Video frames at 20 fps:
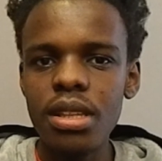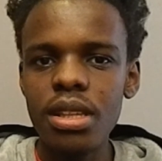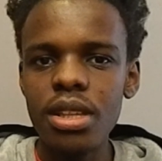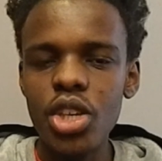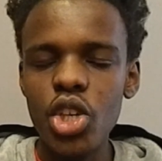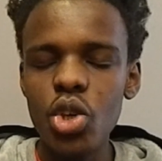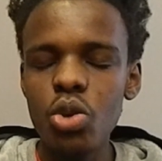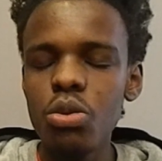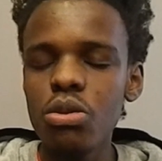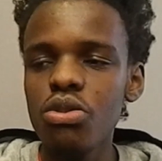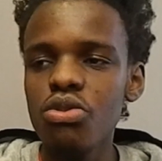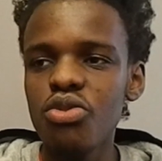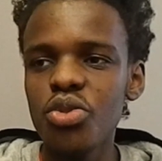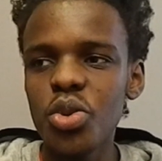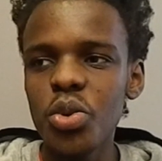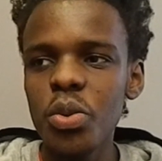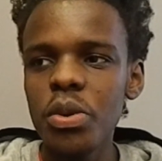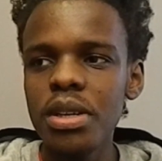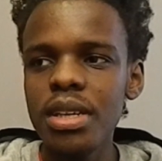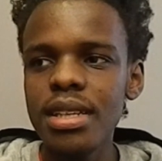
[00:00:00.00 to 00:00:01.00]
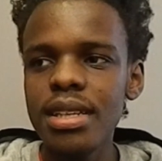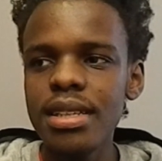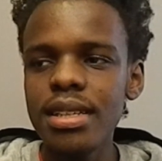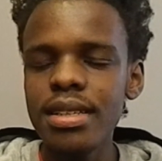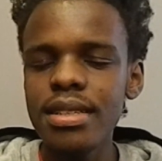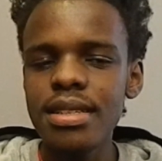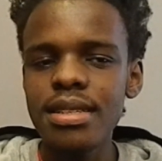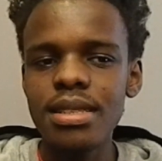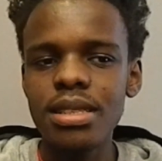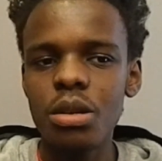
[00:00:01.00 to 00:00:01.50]
You will ruin
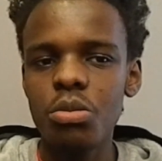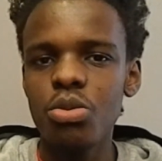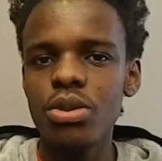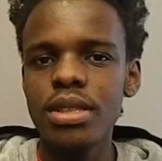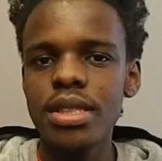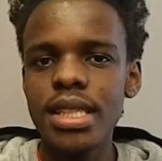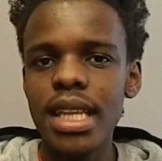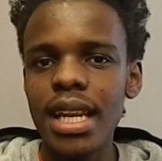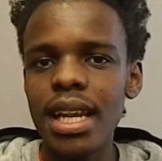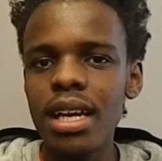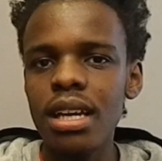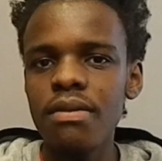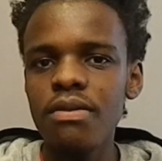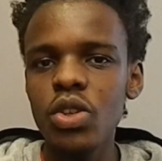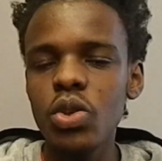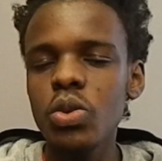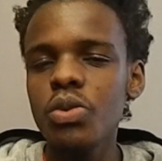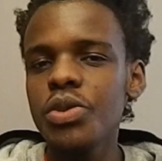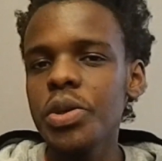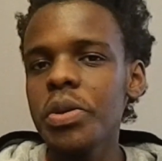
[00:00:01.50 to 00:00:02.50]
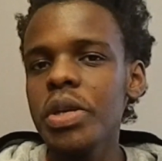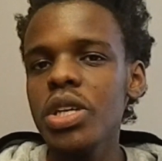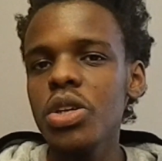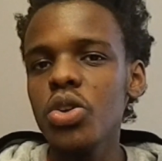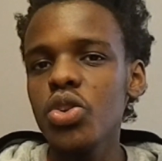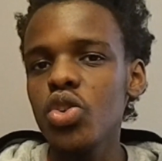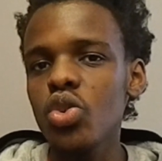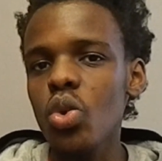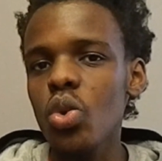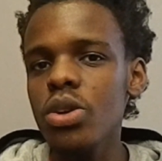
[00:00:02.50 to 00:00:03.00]
someone's life. You will ruin your
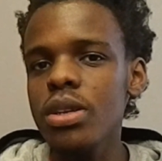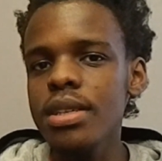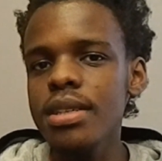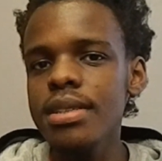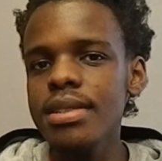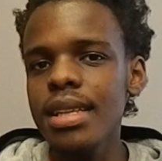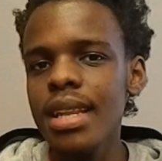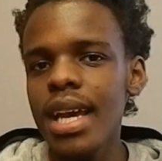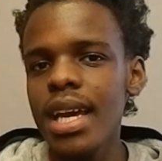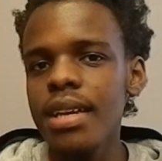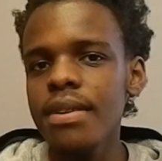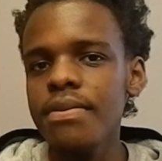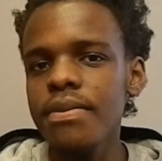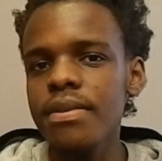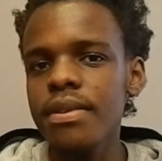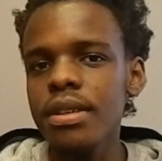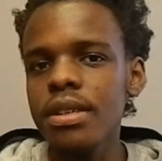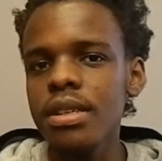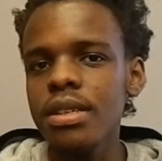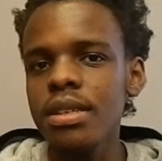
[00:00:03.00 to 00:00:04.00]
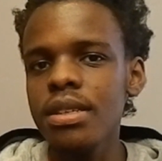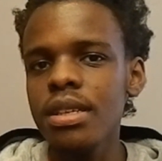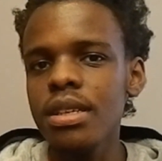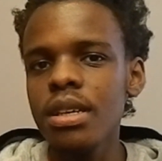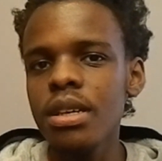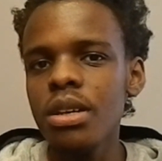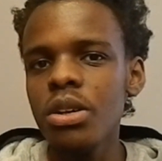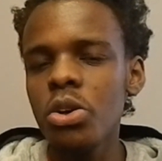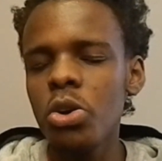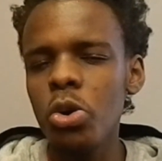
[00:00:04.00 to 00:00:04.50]
daughter's life
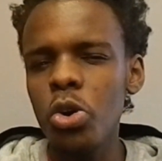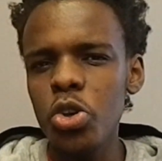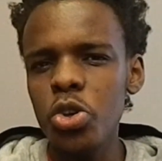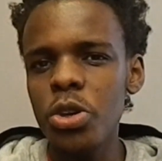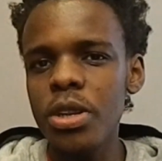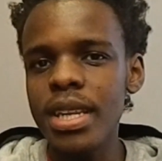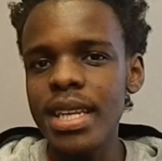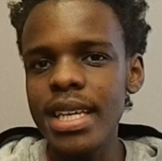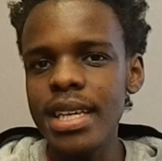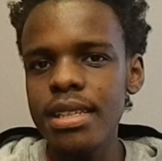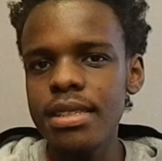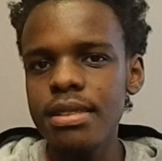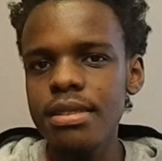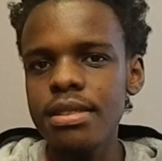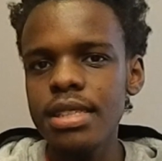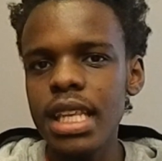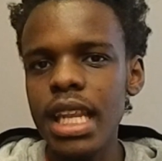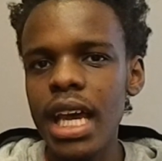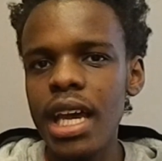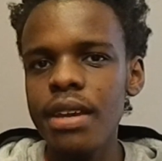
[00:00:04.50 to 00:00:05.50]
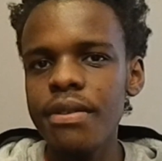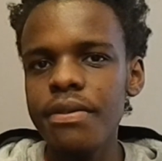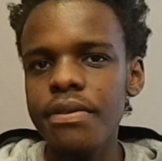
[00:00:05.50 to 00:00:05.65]
or your niece's life